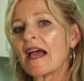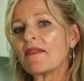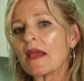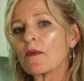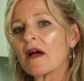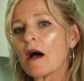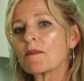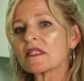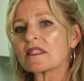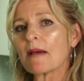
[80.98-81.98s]
and they will
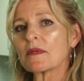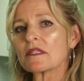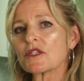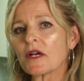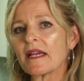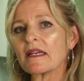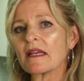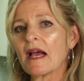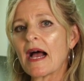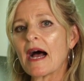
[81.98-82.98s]
help us demonstrate
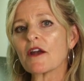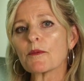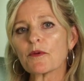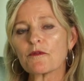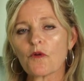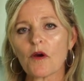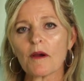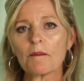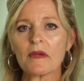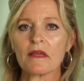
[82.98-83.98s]
how to
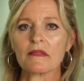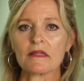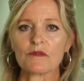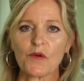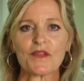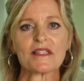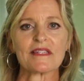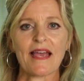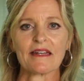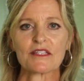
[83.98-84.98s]
perform this
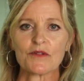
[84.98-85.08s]
orthostatic